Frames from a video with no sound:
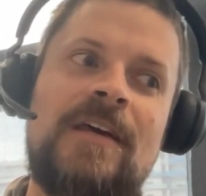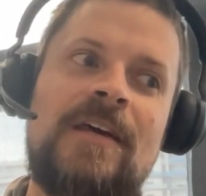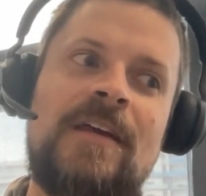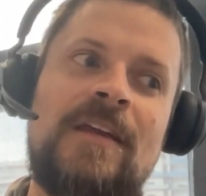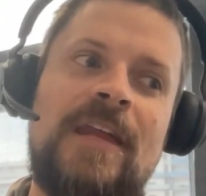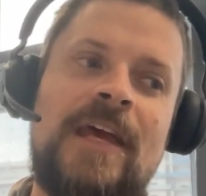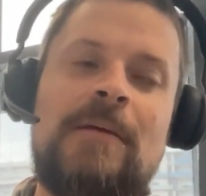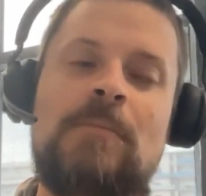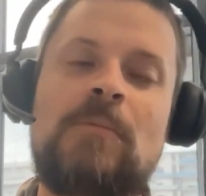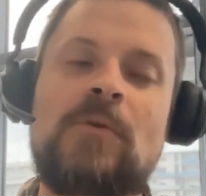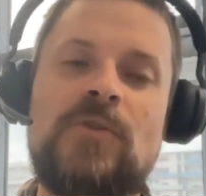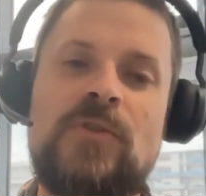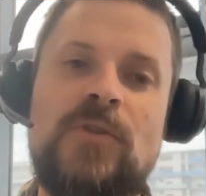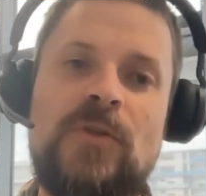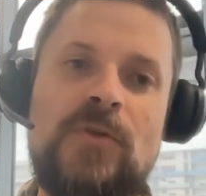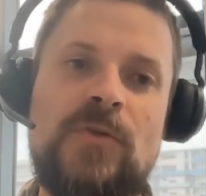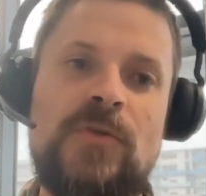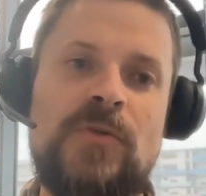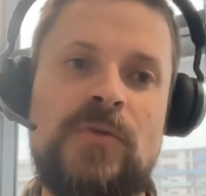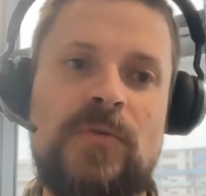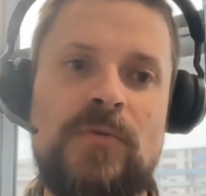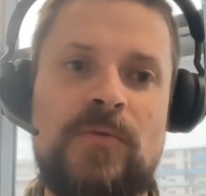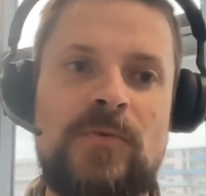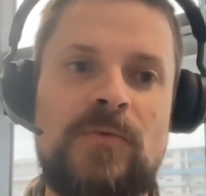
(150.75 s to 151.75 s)
enabled you
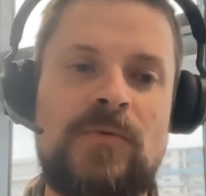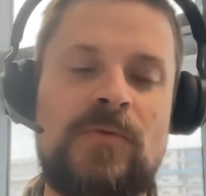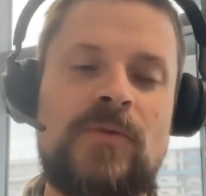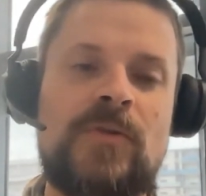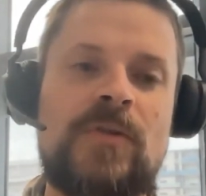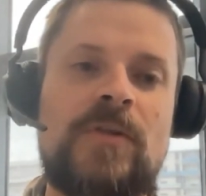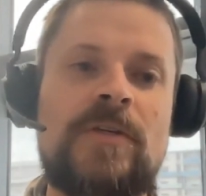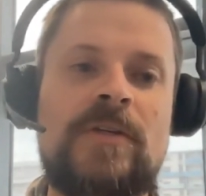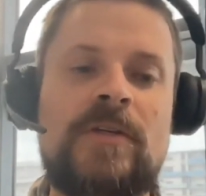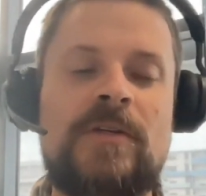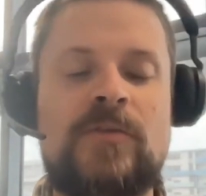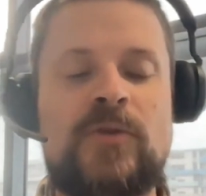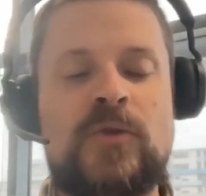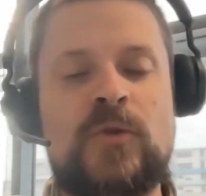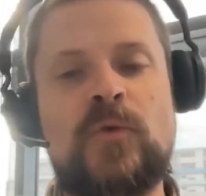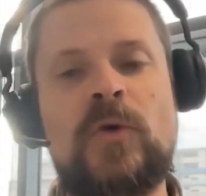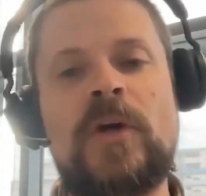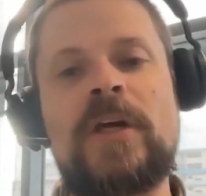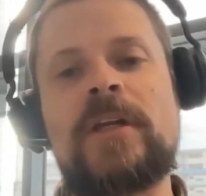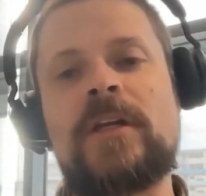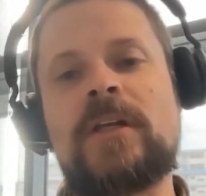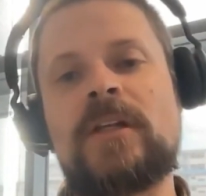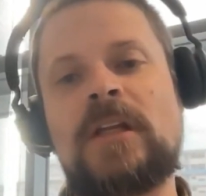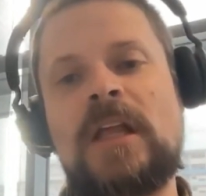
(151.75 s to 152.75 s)
to
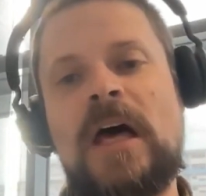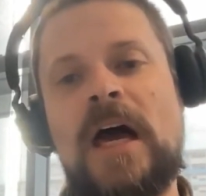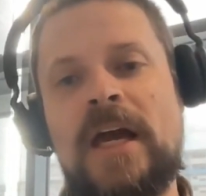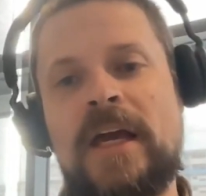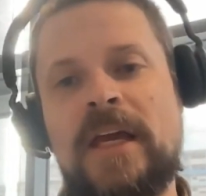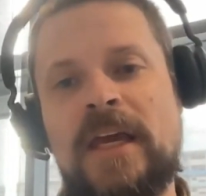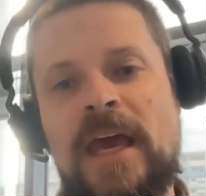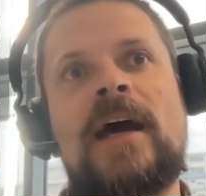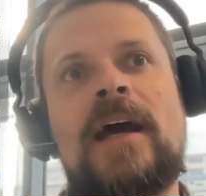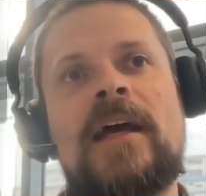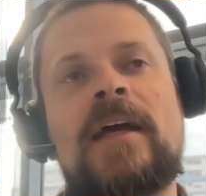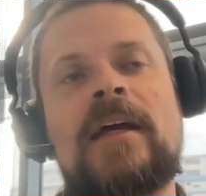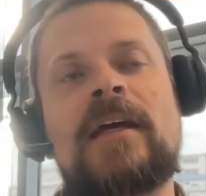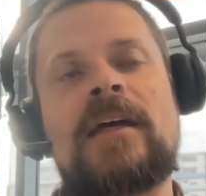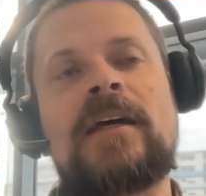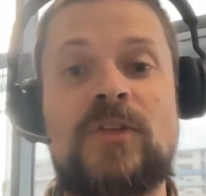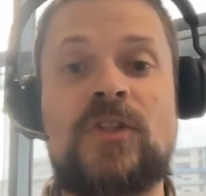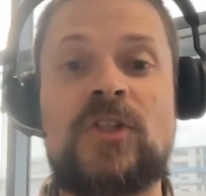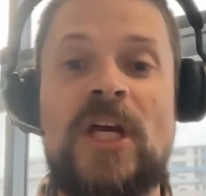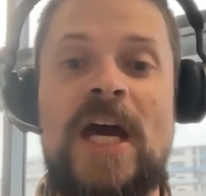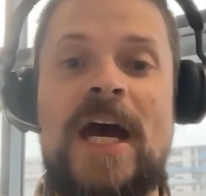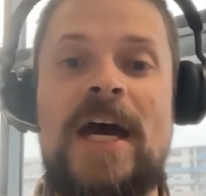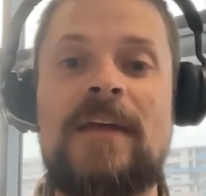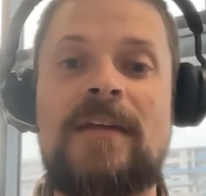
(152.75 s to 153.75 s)
treat it like a
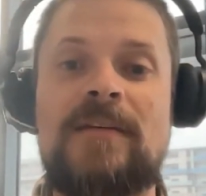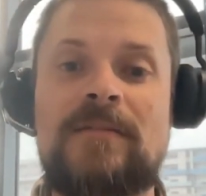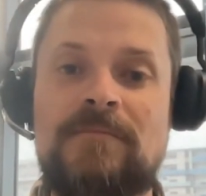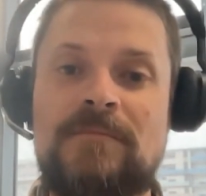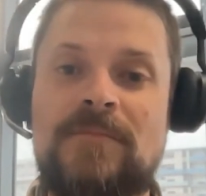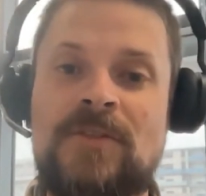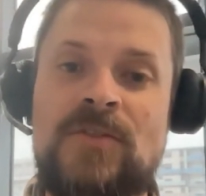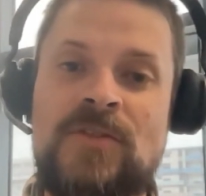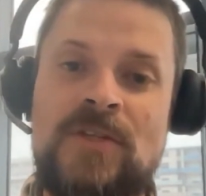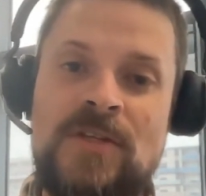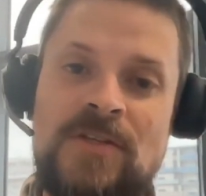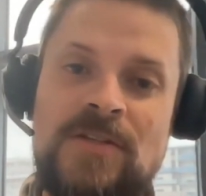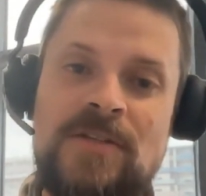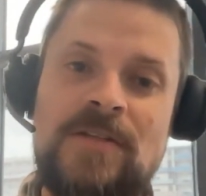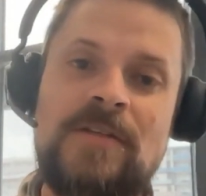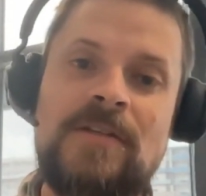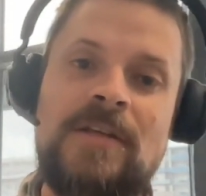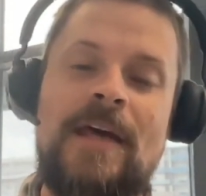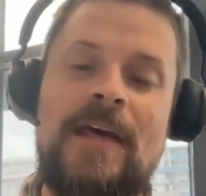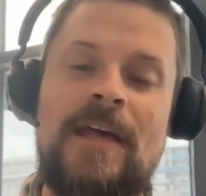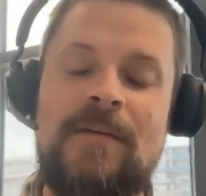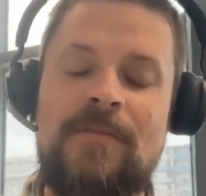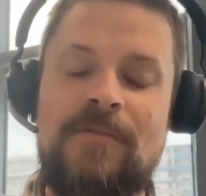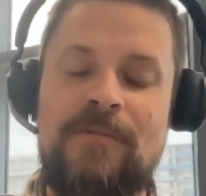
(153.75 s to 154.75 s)
chat assistant.
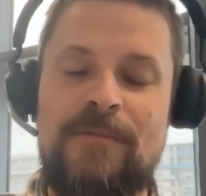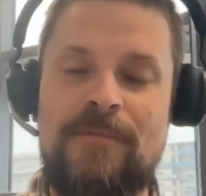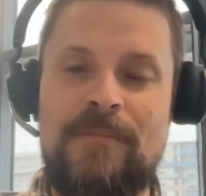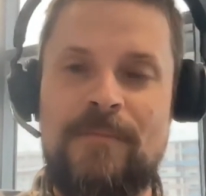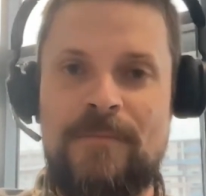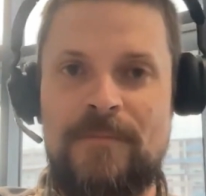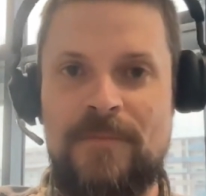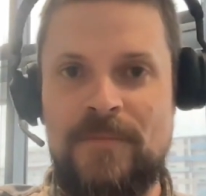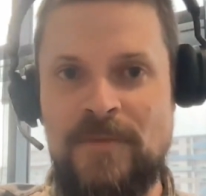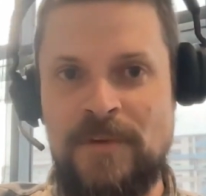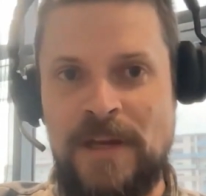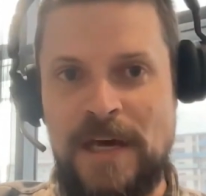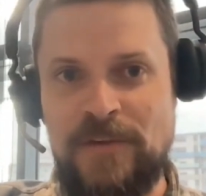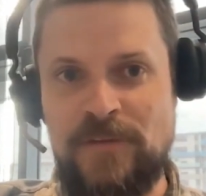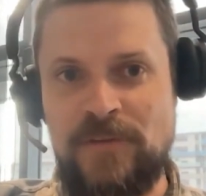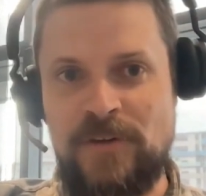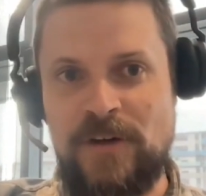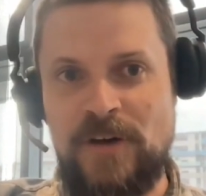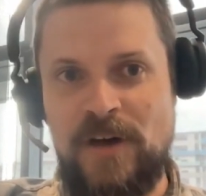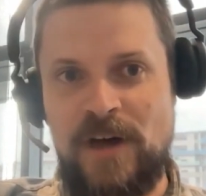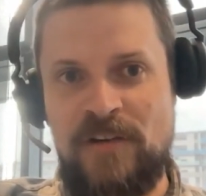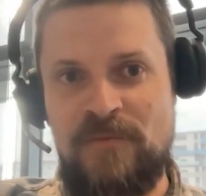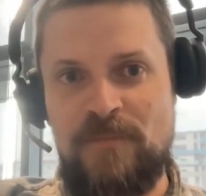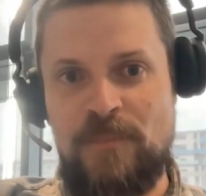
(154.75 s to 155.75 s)
And Nathan
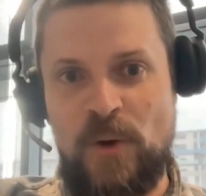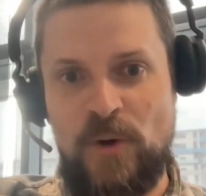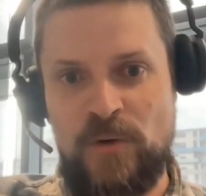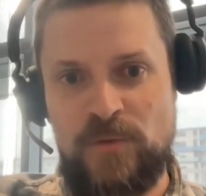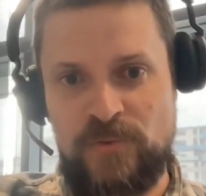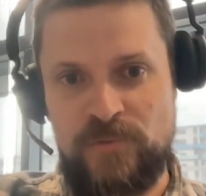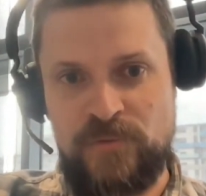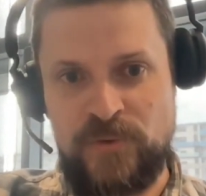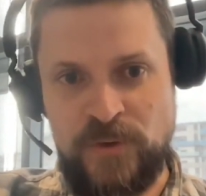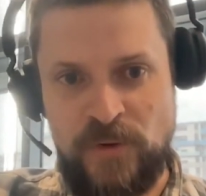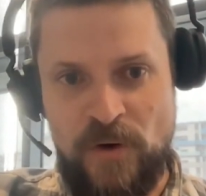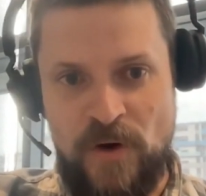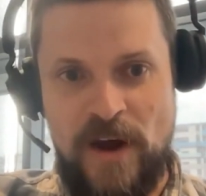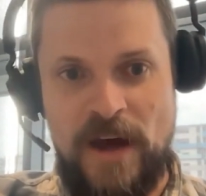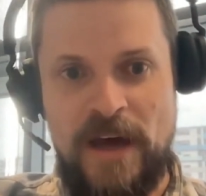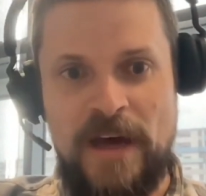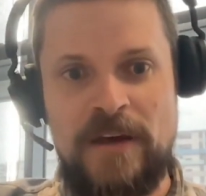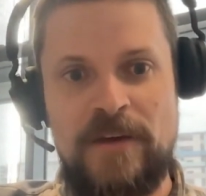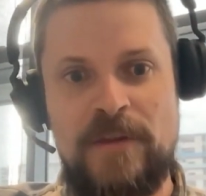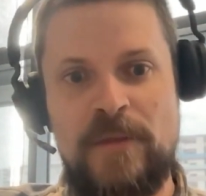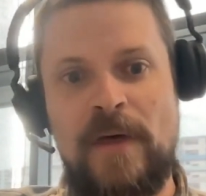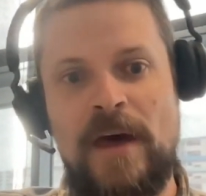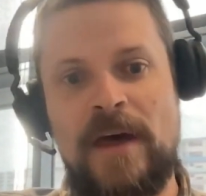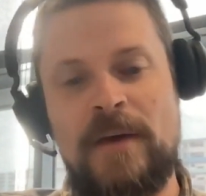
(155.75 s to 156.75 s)
and I both
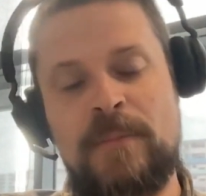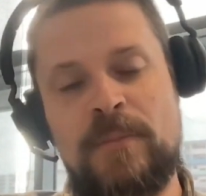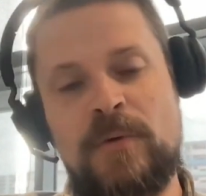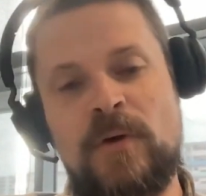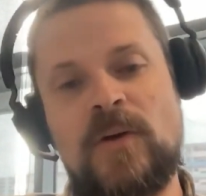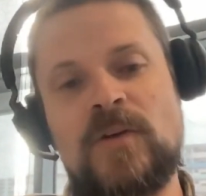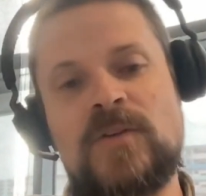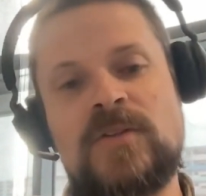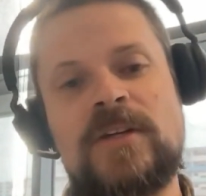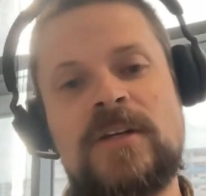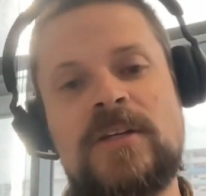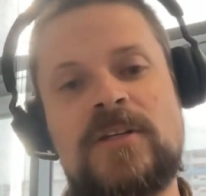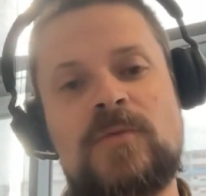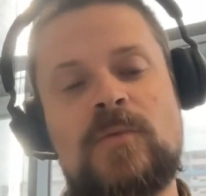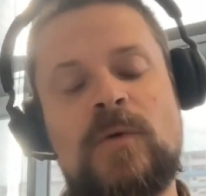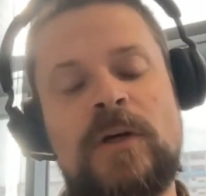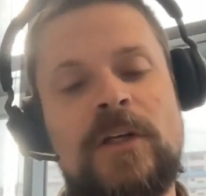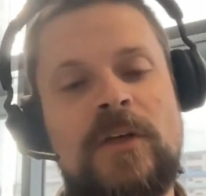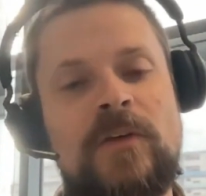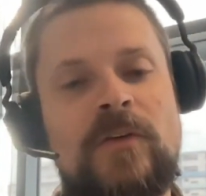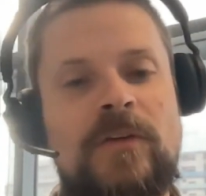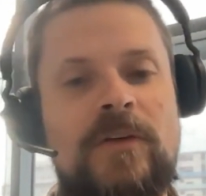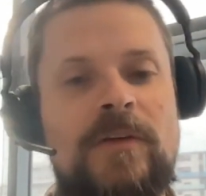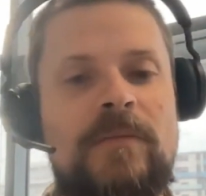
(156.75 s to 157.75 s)
tried that process where
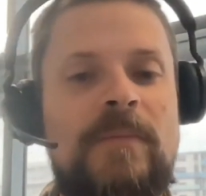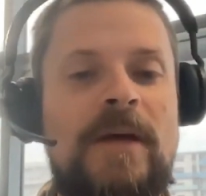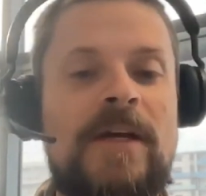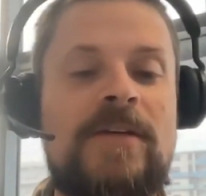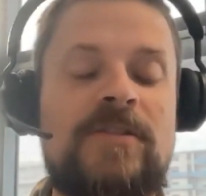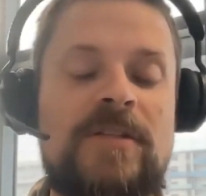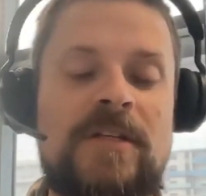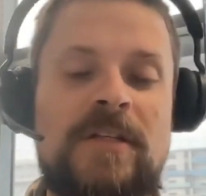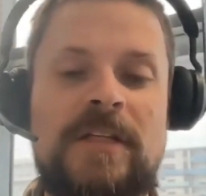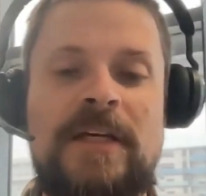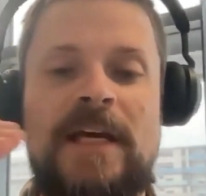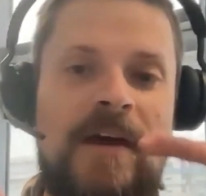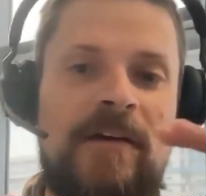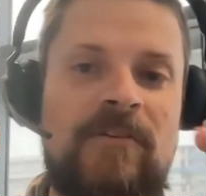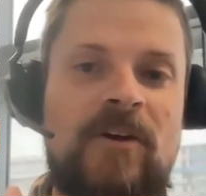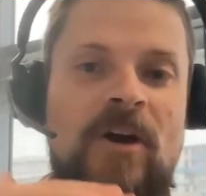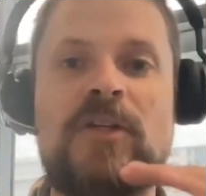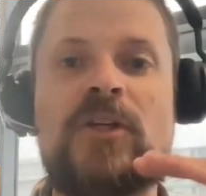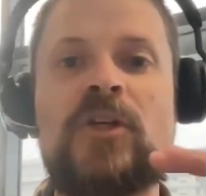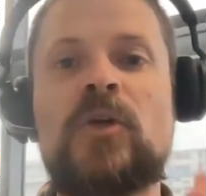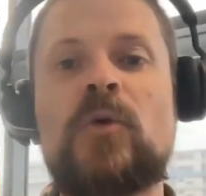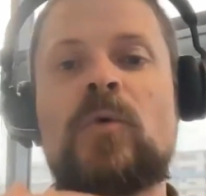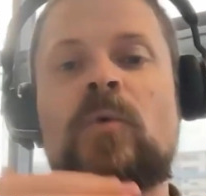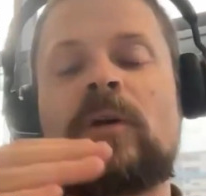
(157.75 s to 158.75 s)
you can basically have a
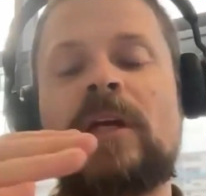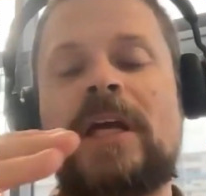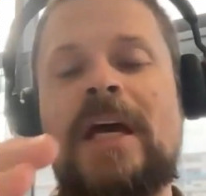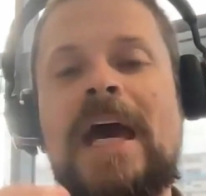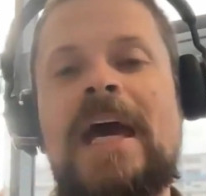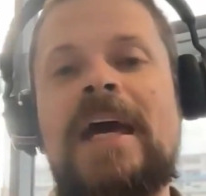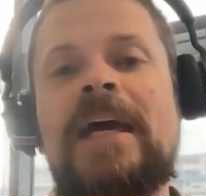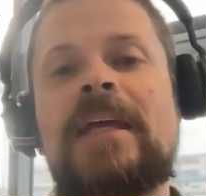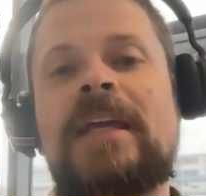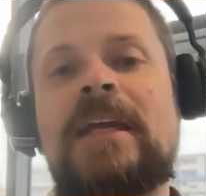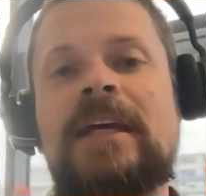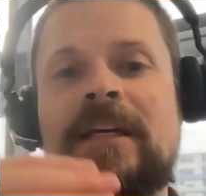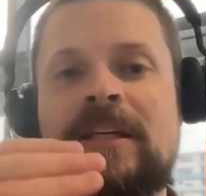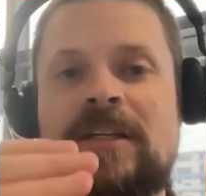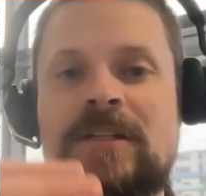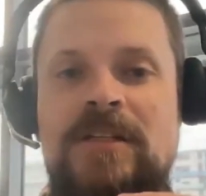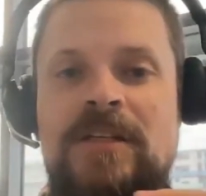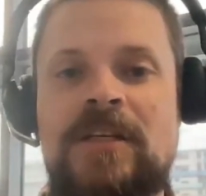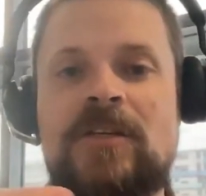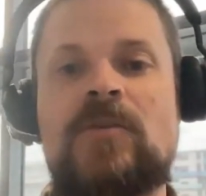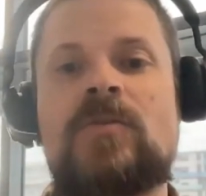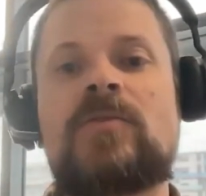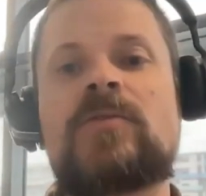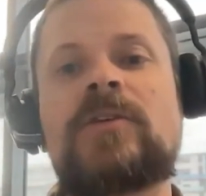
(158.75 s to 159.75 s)
Q&A and it
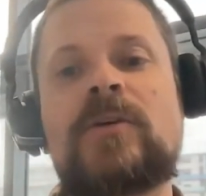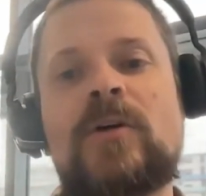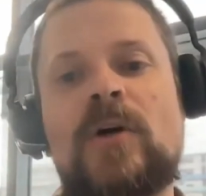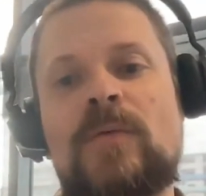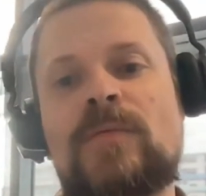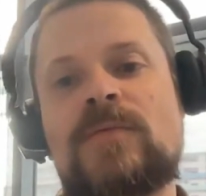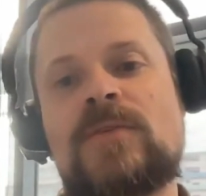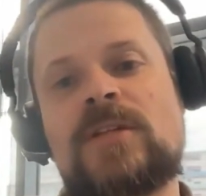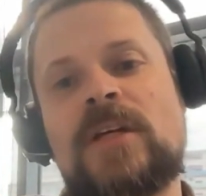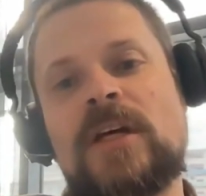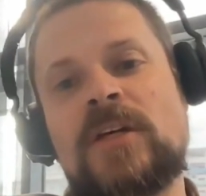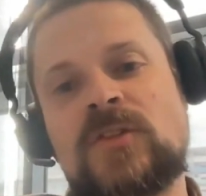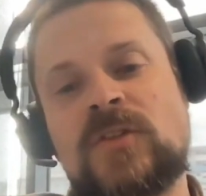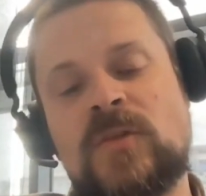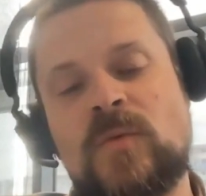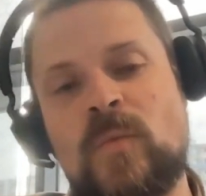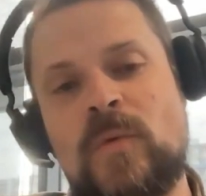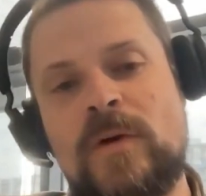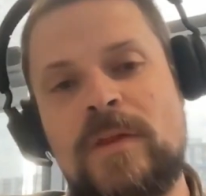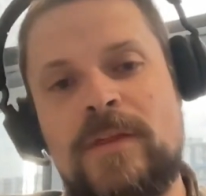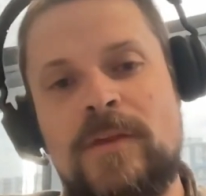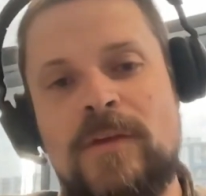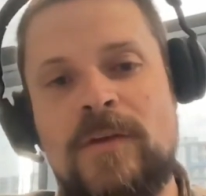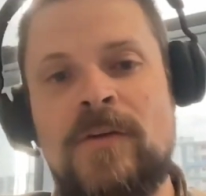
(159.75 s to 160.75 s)
continues the conversation
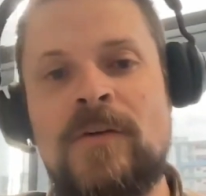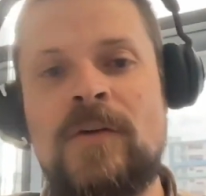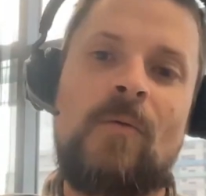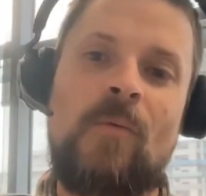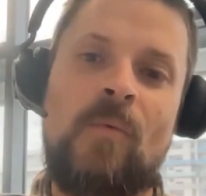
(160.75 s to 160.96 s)
with you.